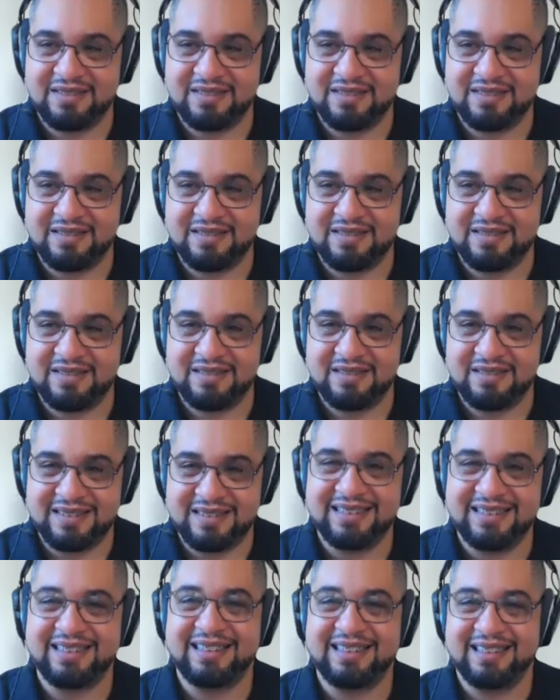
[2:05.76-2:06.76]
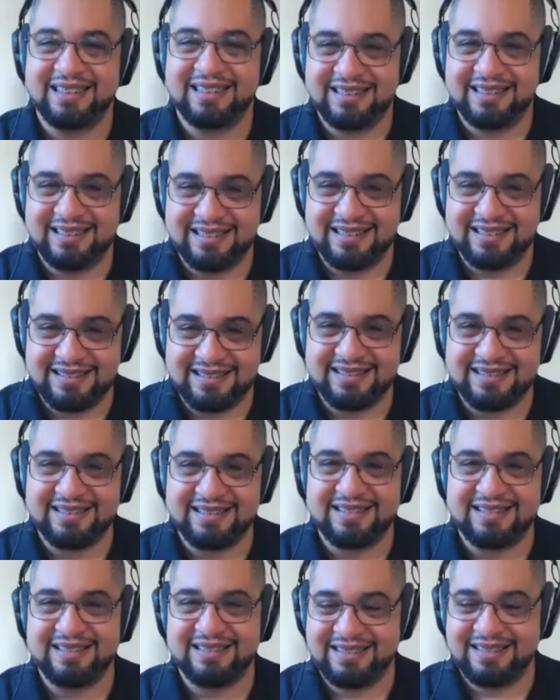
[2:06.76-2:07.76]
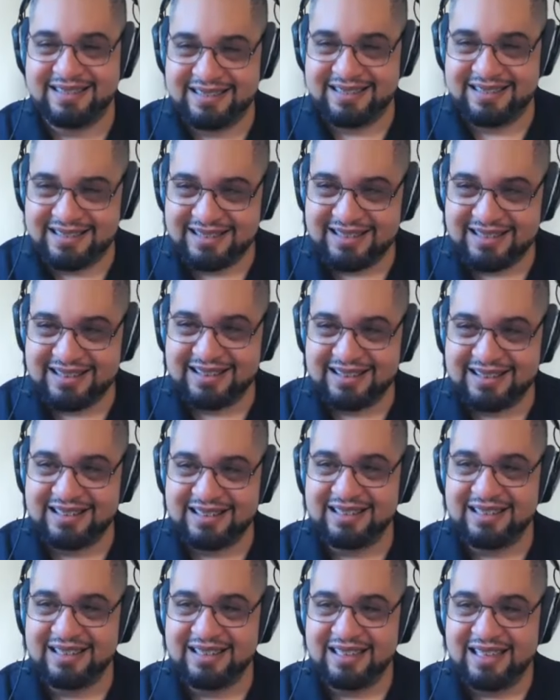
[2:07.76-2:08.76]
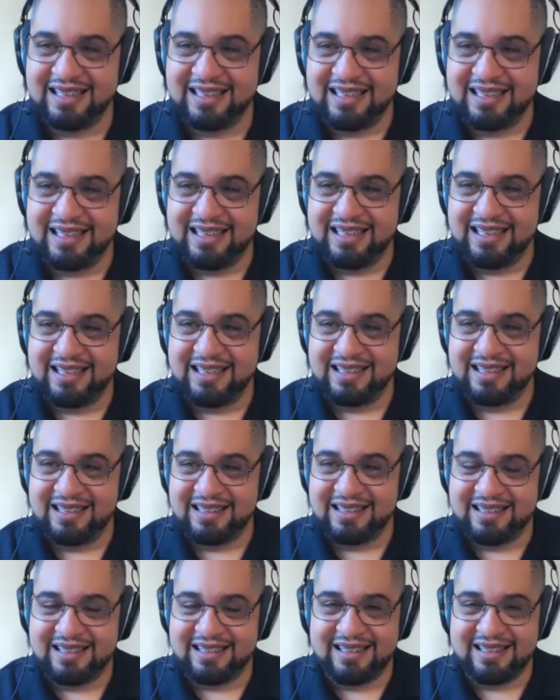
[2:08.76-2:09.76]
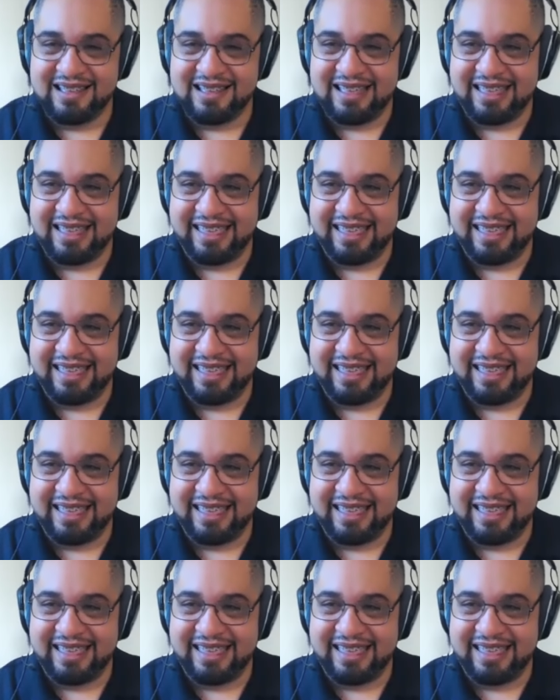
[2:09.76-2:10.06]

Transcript: No words are spoken by the person on screen.